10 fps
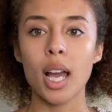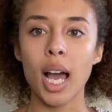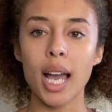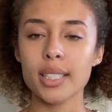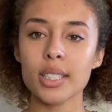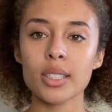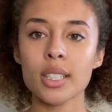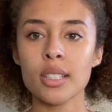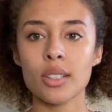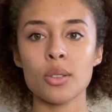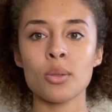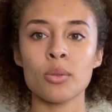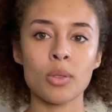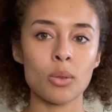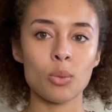ideally,
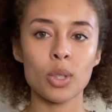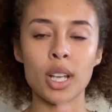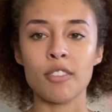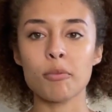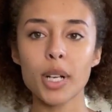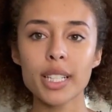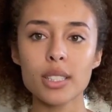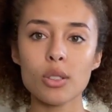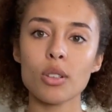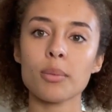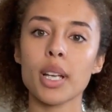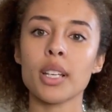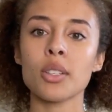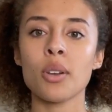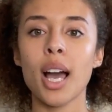you would have brainstormed
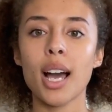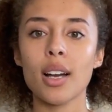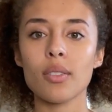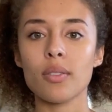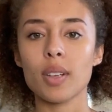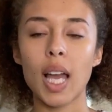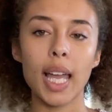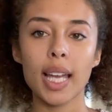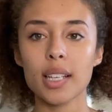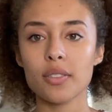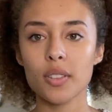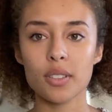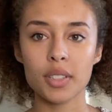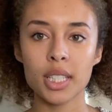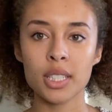and you have a handful of
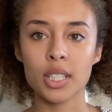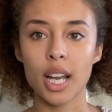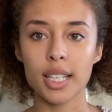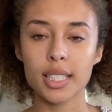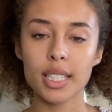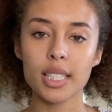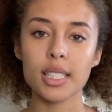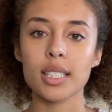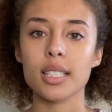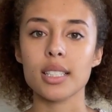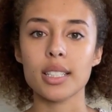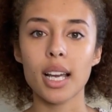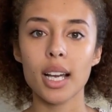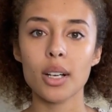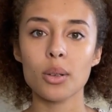niche ideas.
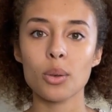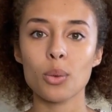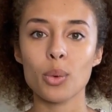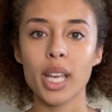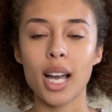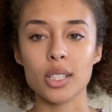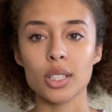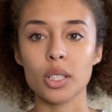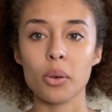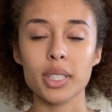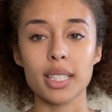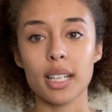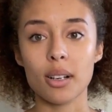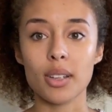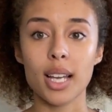Now we actually are going to
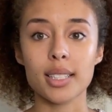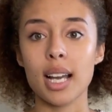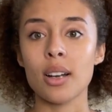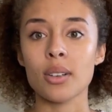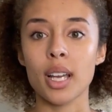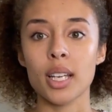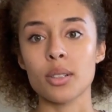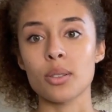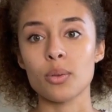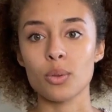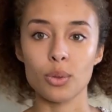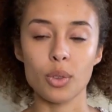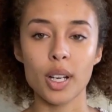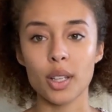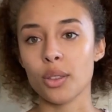narrow that down and
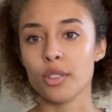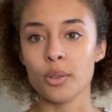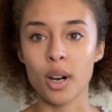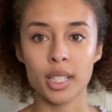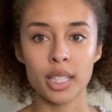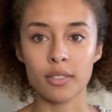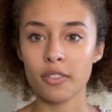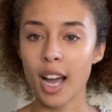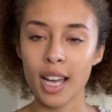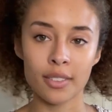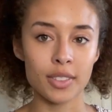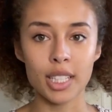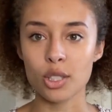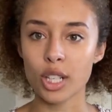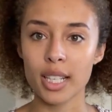run it through our 5
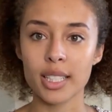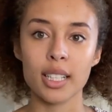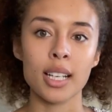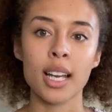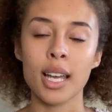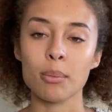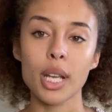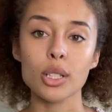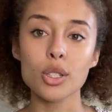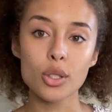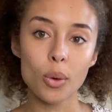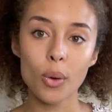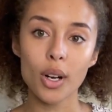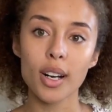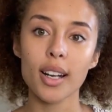niche criteria and make
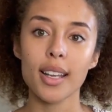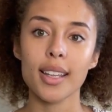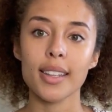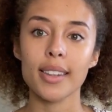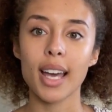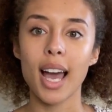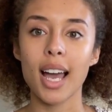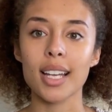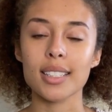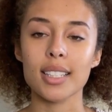sure that